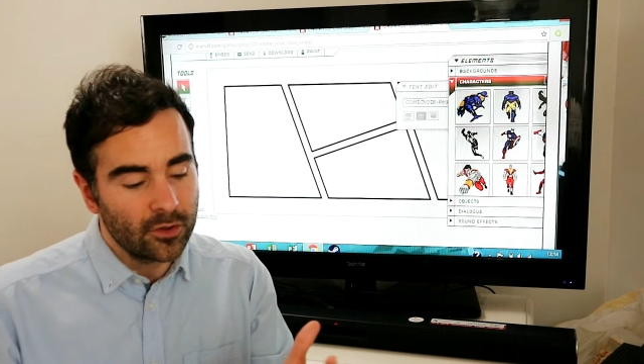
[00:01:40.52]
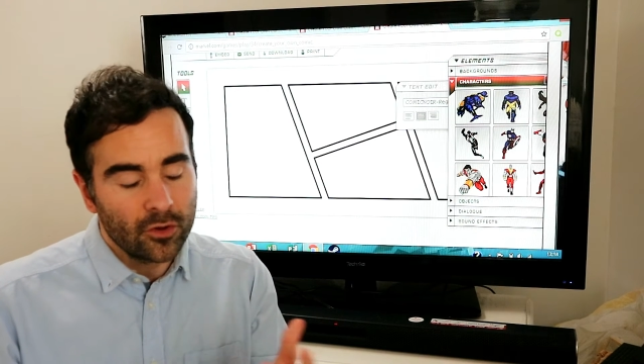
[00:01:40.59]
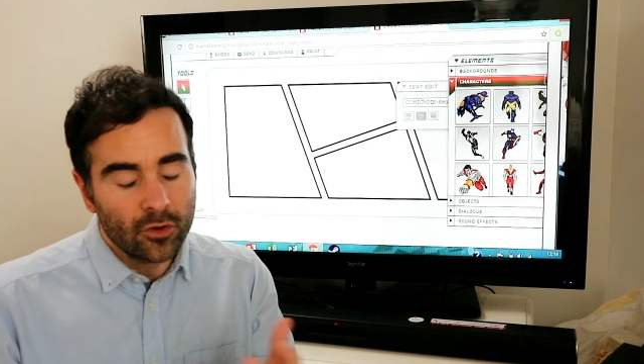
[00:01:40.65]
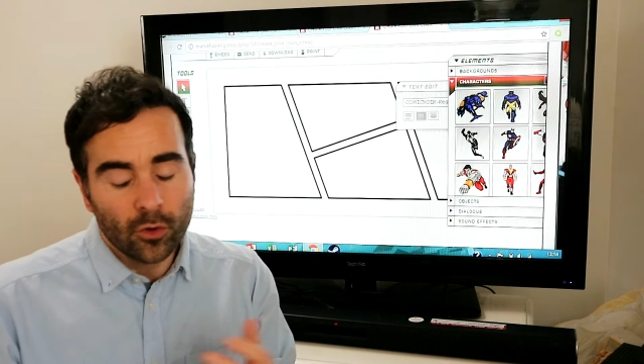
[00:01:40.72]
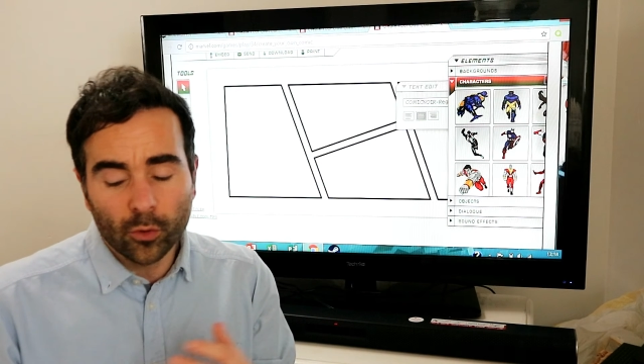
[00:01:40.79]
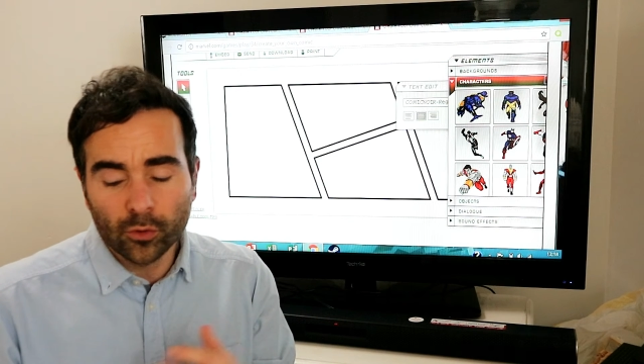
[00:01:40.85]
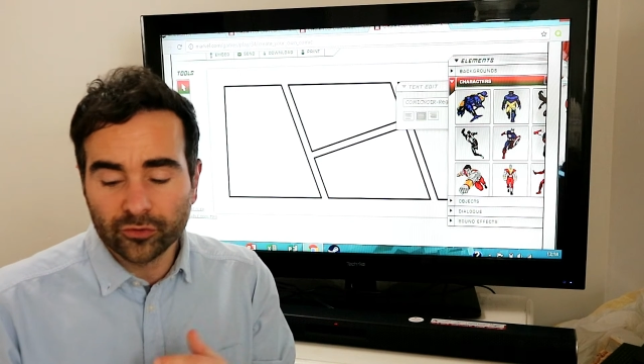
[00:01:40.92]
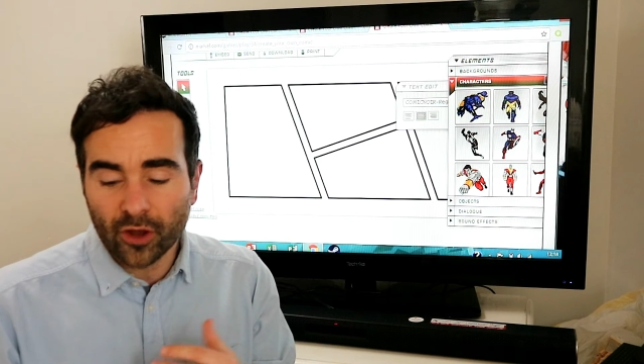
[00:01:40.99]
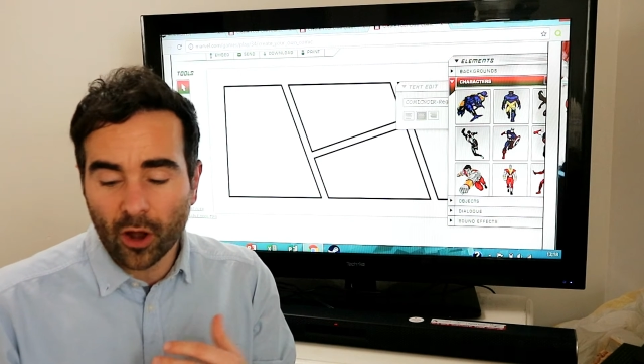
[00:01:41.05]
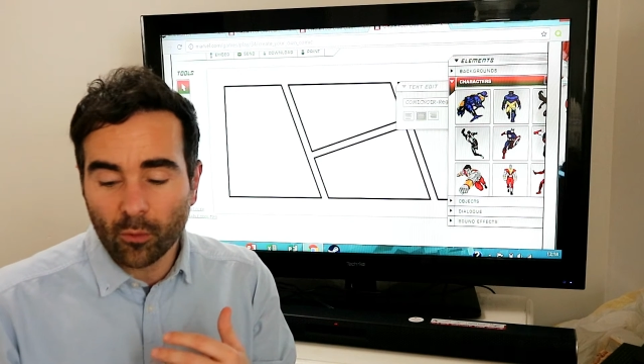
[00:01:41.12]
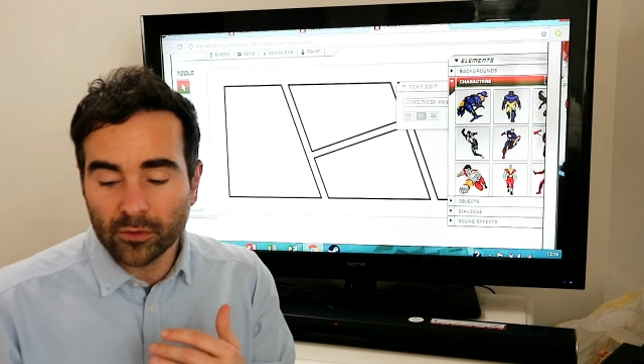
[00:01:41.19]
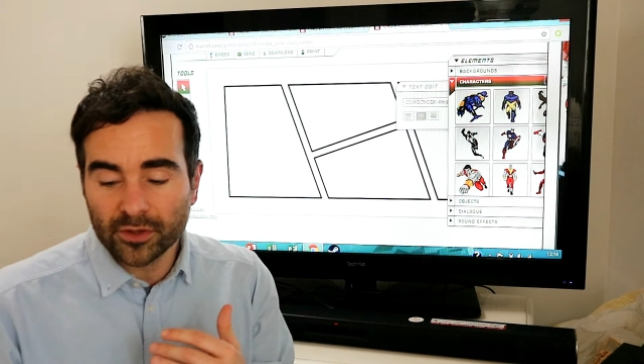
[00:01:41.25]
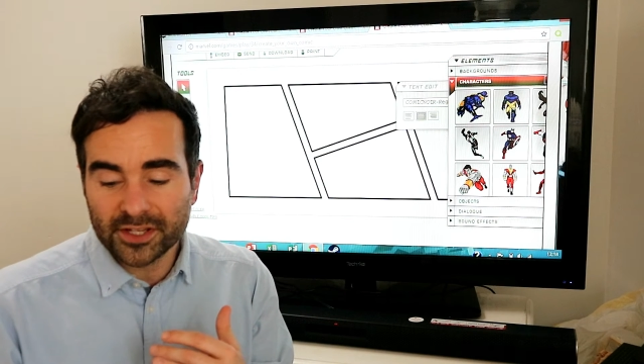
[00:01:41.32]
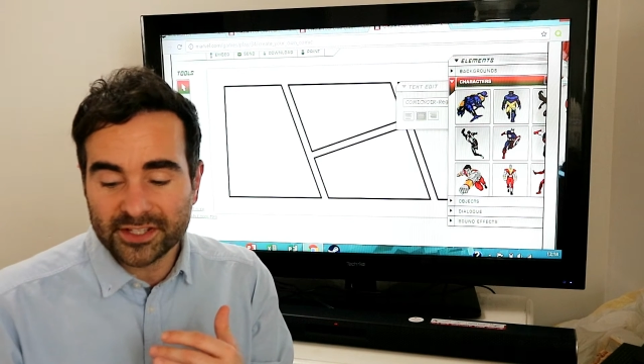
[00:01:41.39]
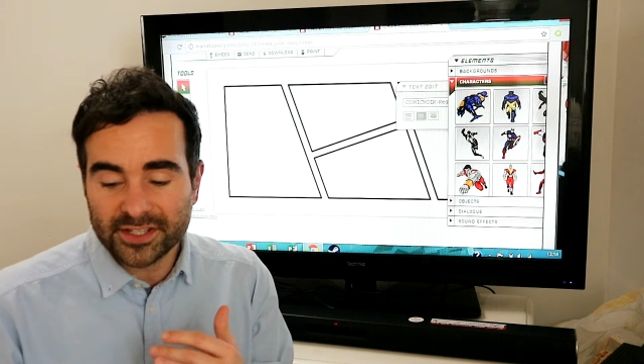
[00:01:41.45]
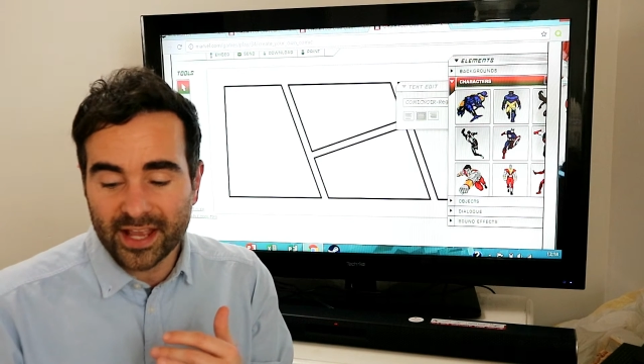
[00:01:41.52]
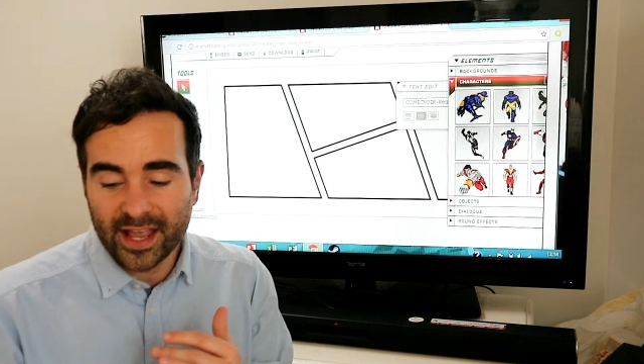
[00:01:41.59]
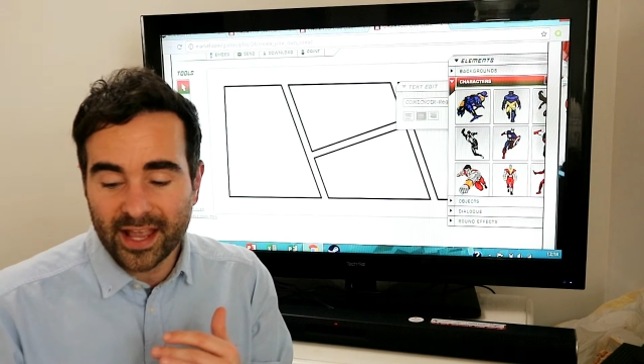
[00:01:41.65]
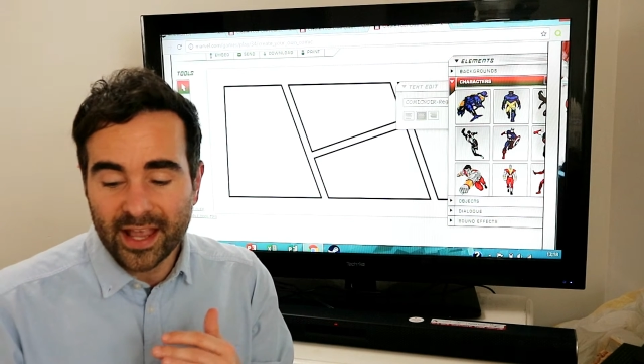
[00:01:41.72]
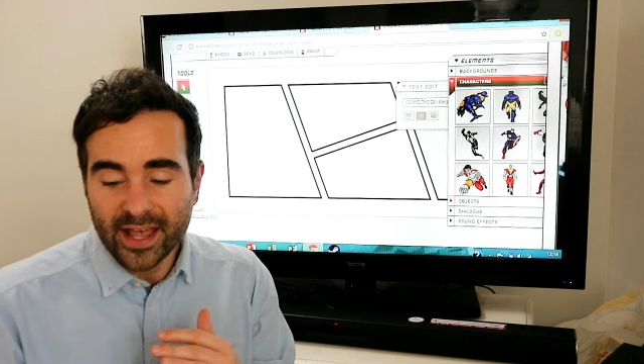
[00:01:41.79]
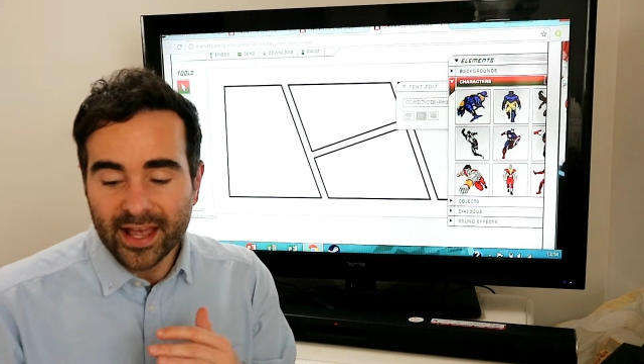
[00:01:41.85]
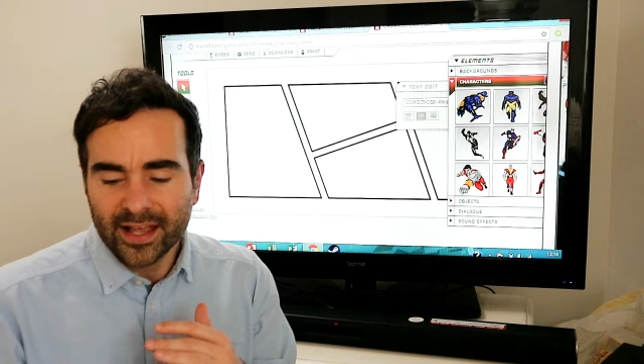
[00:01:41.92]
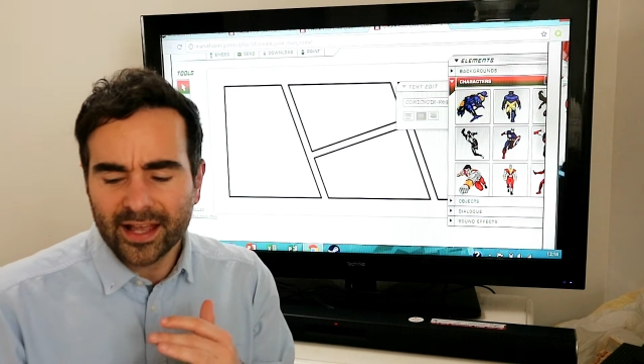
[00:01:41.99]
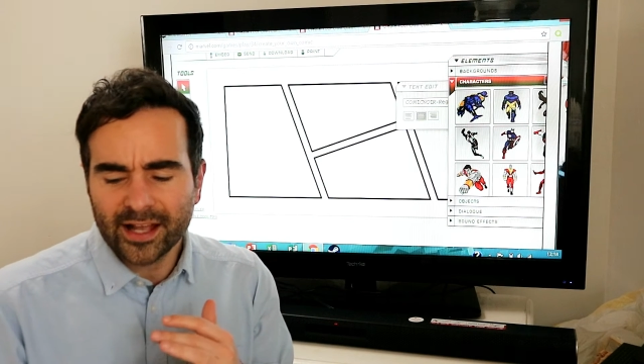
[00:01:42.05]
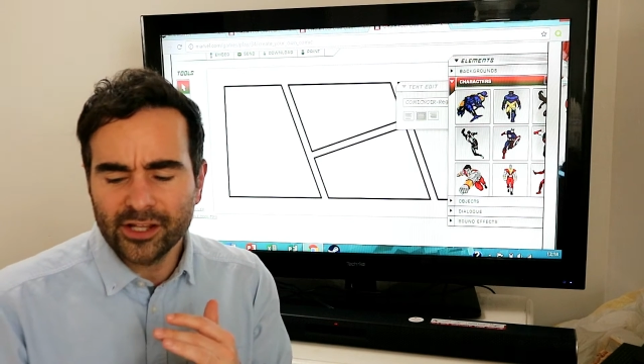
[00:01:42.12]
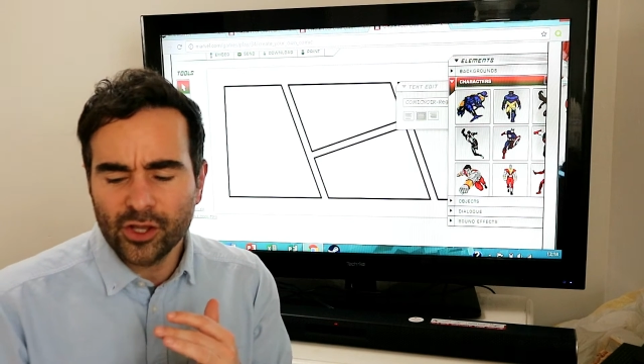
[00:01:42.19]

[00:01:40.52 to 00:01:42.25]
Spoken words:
Also, I want to see, can you